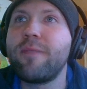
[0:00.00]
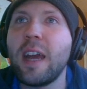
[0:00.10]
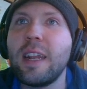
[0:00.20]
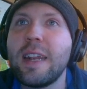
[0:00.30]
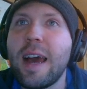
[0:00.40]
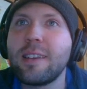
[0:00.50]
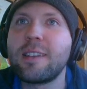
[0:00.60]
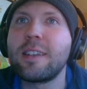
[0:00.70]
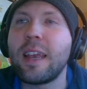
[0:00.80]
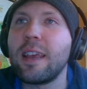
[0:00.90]
I did not
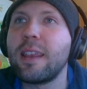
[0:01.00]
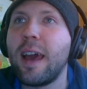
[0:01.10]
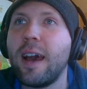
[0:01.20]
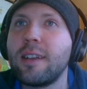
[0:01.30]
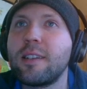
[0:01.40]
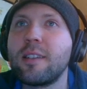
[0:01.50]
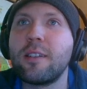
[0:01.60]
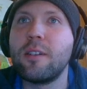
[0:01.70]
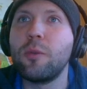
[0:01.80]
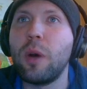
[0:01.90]
say that
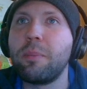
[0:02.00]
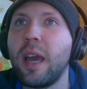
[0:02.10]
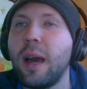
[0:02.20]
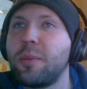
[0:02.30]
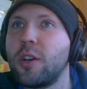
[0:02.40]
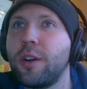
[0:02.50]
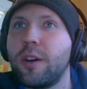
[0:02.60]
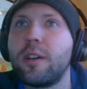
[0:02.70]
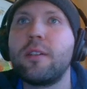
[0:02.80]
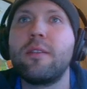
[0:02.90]
web
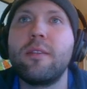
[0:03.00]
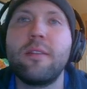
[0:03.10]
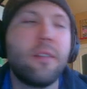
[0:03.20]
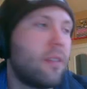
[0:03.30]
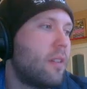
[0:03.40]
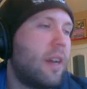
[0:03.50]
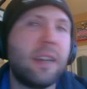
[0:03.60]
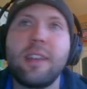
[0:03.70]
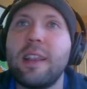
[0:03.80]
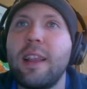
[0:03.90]
captioner. I
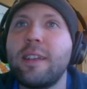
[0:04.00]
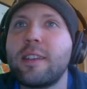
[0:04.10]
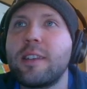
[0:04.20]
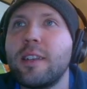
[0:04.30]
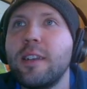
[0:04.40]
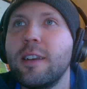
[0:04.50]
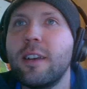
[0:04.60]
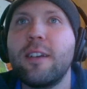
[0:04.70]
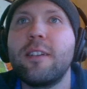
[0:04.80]
said let's see.